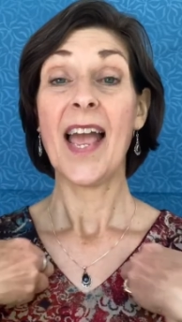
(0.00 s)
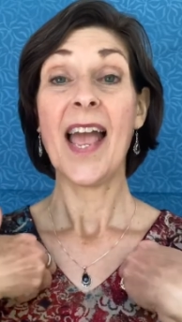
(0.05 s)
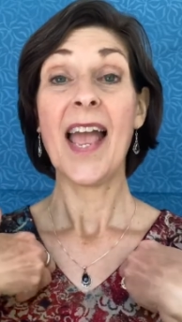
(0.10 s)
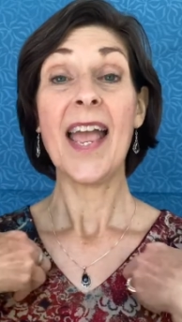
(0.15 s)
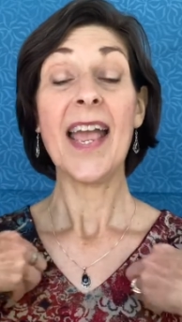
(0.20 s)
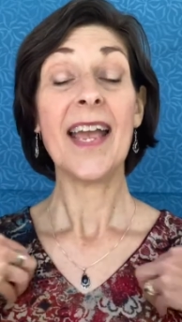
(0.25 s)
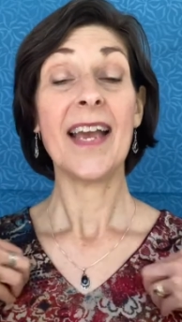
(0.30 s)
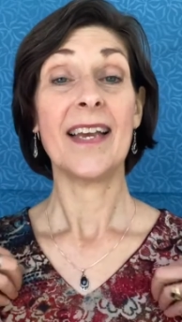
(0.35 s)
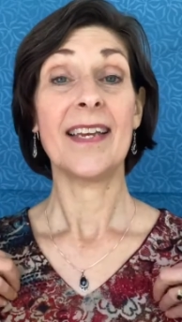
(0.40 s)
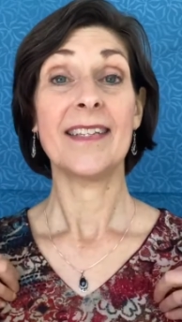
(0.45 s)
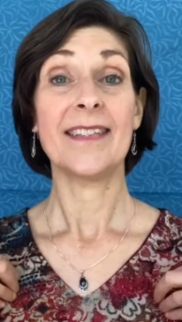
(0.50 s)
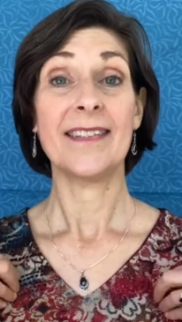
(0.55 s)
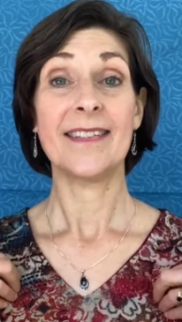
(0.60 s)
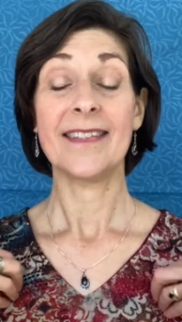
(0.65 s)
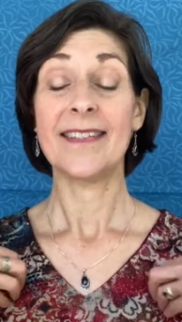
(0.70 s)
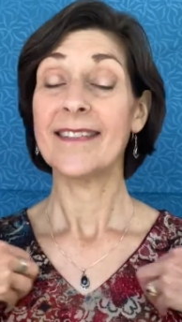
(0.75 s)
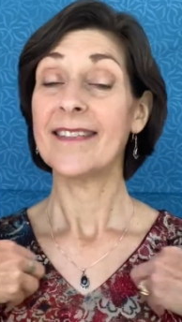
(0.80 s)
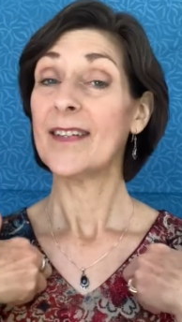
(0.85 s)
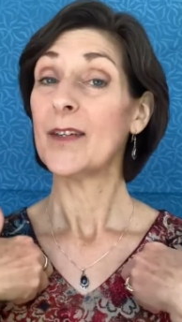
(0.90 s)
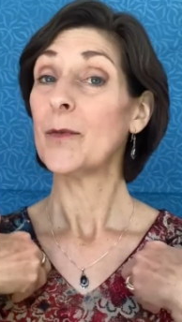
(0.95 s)
And
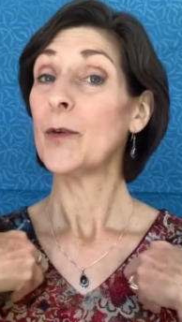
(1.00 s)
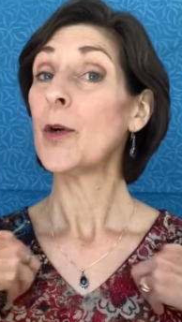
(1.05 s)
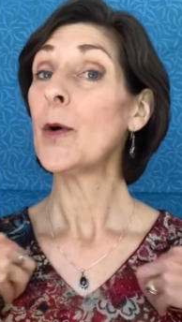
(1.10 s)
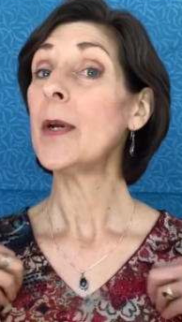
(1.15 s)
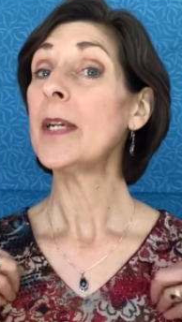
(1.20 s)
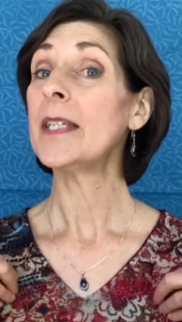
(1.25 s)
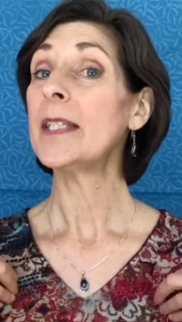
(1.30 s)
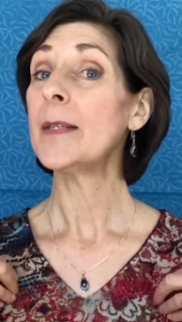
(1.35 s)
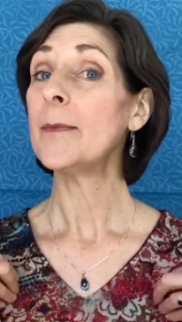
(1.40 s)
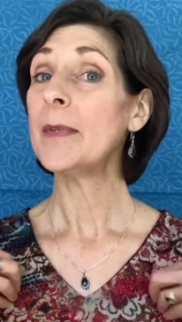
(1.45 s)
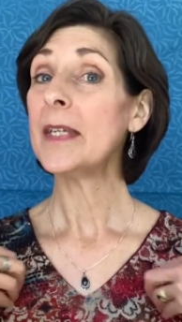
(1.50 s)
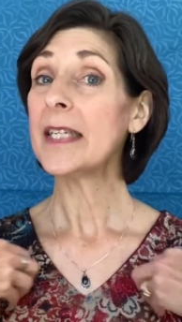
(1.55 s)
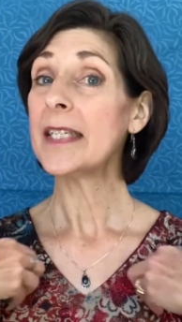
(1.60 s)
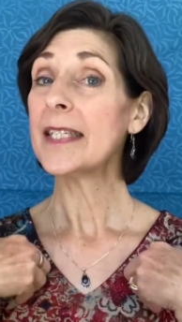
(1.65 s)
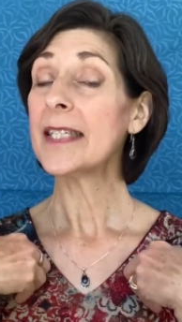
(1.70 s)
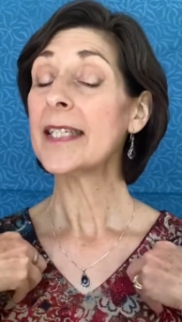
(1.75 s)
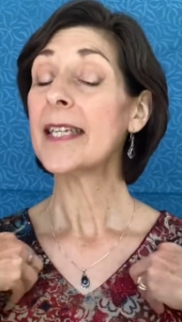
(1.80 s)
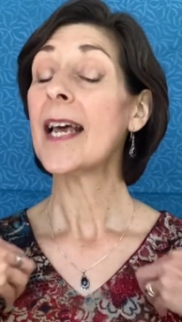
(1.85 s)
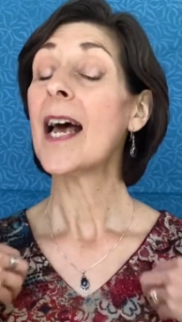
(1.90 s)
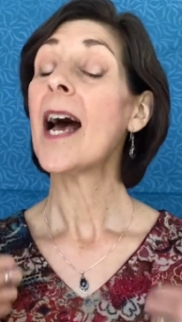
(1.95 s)
we're going to
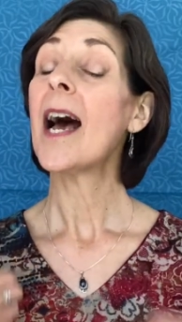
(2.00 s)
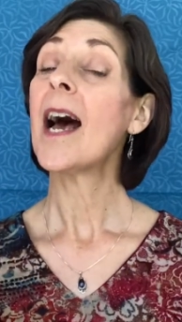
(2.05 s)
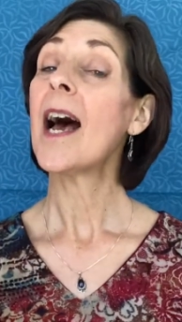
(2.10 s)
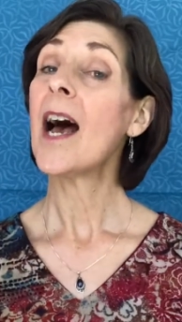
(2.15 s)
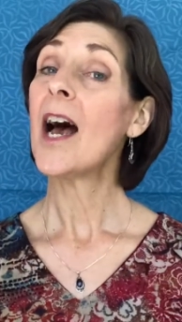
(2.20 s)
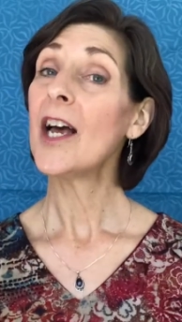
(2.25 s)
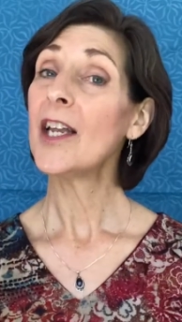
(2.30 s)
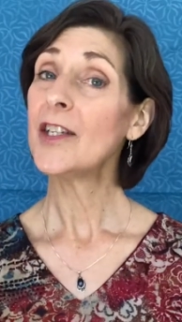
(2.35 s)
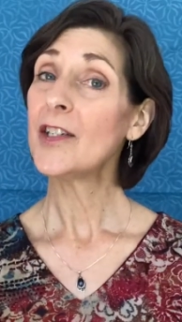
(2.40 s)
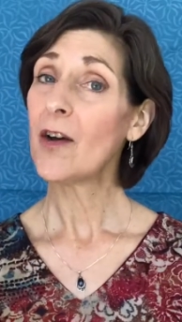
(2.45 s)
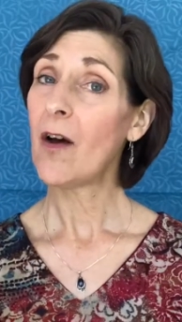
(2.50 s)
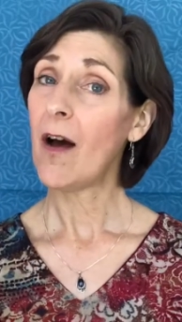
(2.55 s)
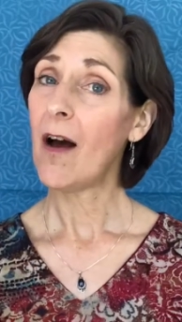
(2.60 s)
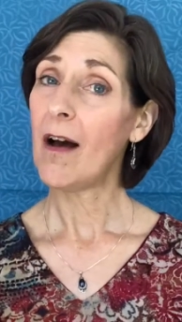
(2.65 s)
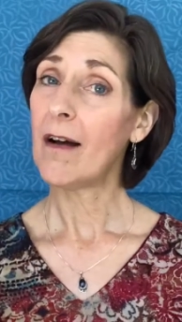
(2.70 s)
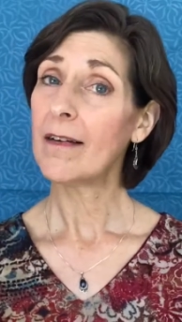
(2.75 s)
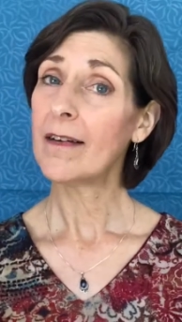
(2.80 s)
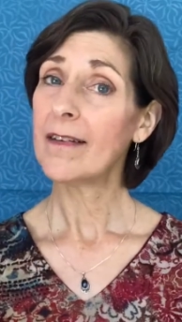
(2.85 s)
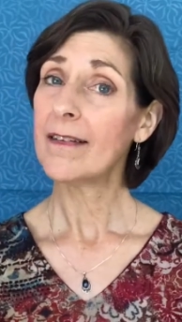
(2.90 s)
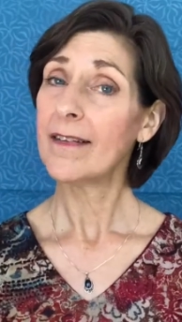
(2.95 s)
meet a
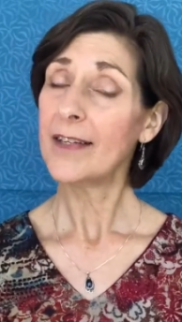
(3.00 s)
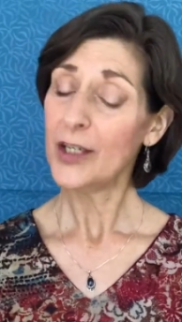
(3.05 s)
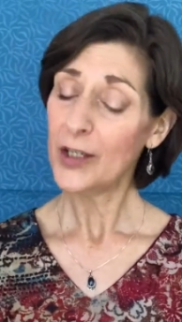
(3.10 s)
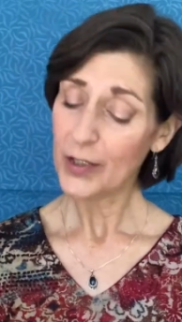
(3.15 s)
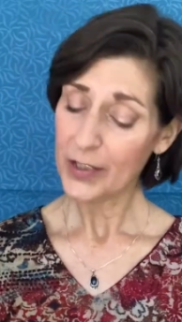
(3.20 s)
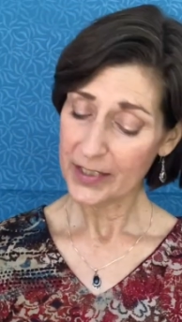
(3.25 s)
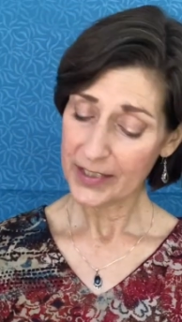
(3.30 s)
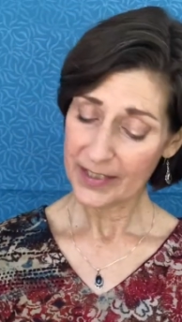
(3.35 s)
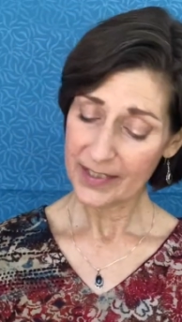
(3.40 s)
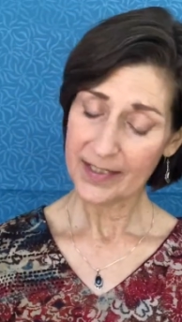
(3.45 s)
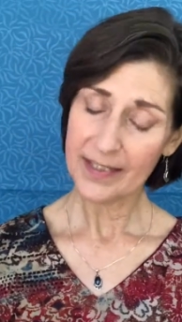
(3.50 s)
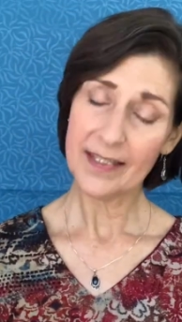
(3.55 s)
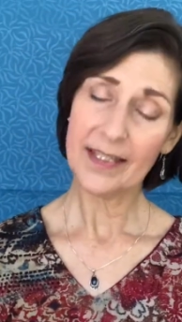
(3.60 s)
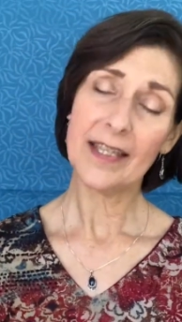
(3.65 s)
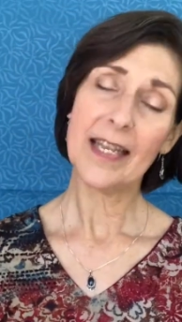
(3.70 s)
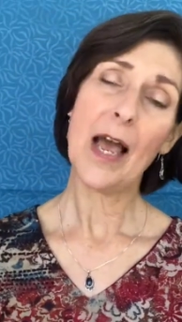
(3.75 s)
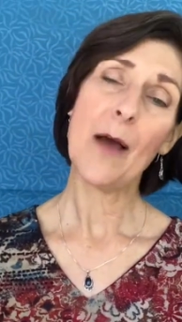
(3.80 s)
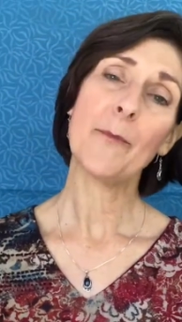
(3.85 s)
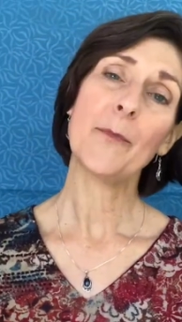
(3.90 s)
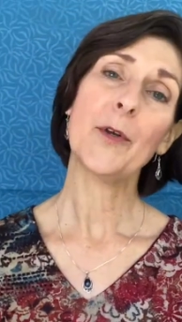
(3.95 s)
dog. You can
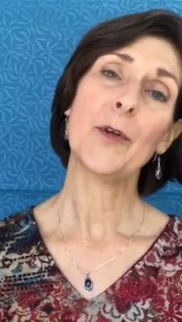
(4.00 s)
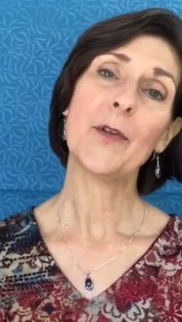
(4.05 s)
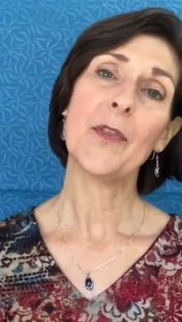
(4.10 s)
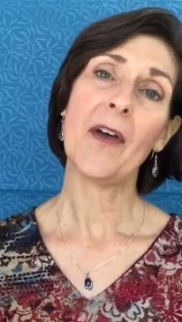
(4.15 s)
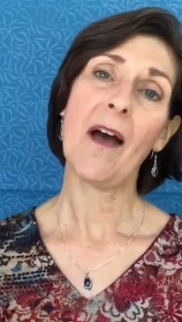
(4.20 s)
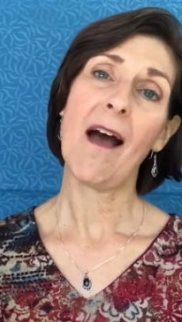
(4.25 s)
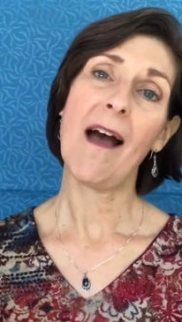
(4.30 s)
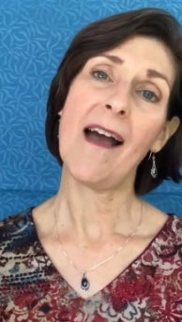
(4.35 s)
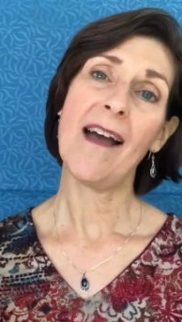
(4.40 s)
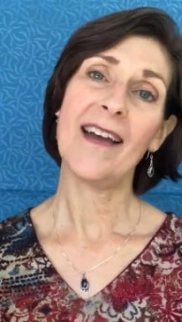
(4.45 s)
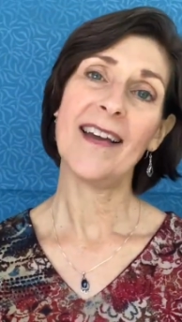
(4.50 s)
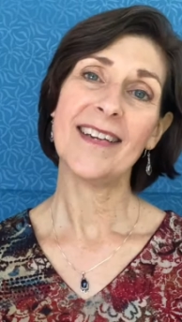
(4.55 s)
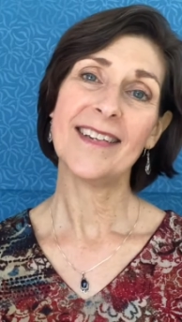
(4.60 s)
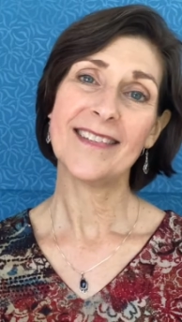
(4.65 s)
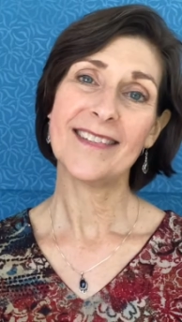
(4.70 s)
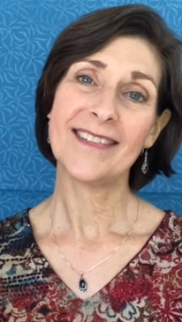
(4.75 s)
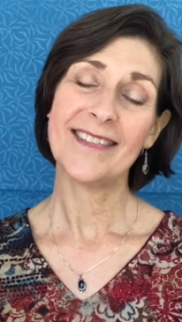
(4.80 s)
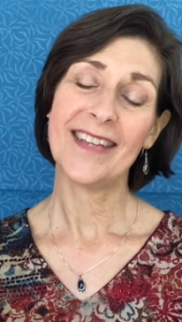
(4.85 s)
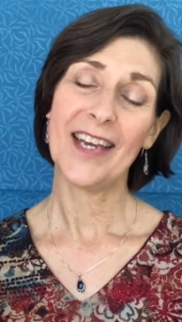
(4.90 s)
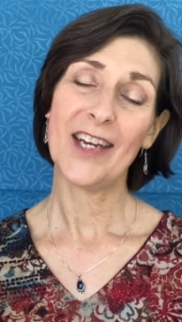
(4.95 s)
slap your thigh
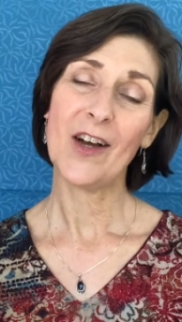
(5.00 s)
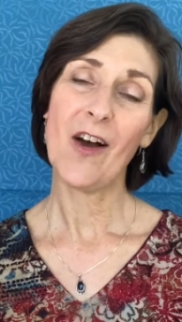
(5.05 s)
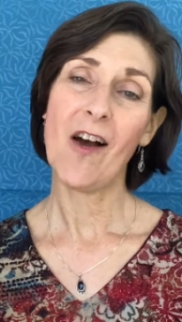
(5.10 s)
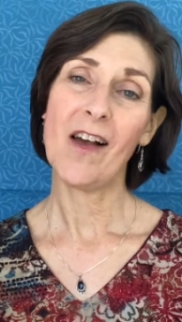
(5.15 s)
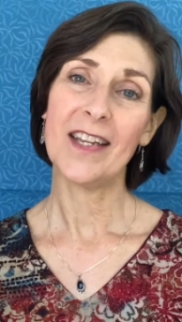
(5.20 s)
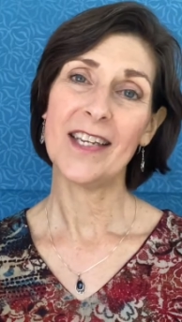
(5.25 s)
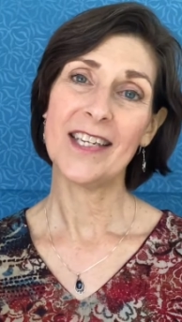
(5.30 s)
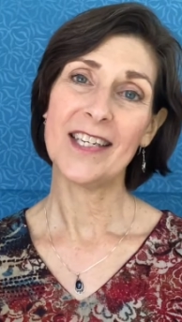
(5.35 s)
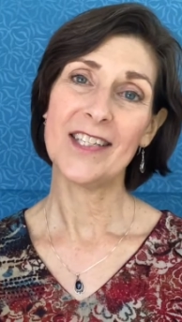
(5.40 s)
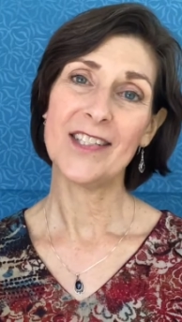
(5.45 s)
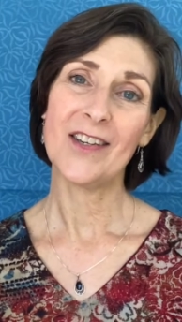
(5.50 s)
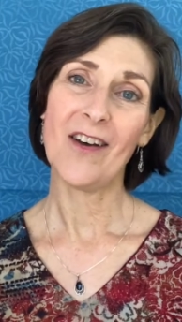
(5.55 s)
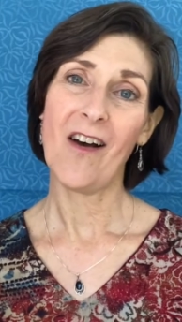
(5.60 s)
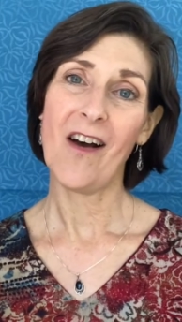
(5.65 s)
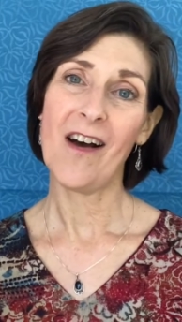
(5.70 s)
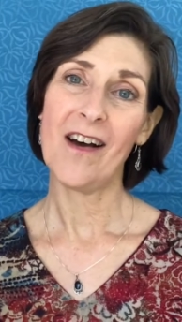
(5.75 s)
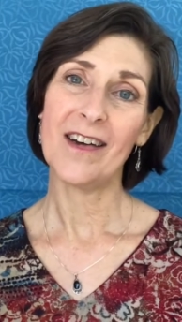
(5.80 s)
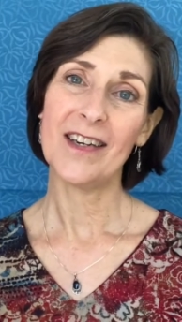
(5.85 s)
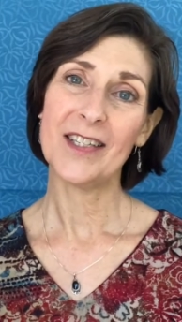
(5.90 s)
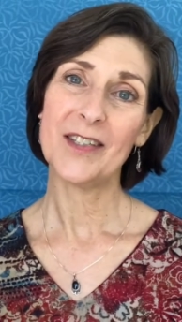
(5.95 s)
like calling a
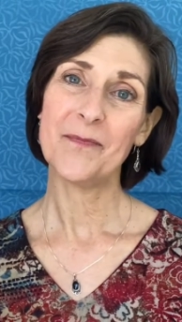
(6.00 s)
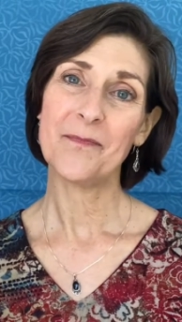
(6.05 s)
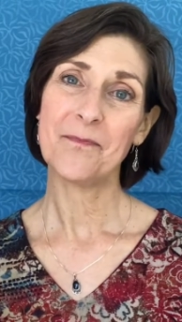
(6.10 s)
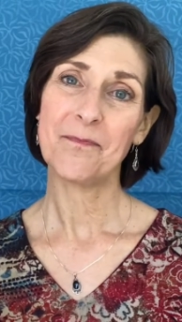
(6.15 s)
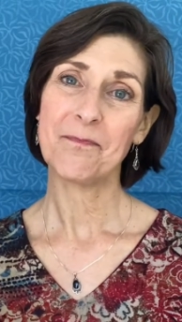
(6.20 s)
dog.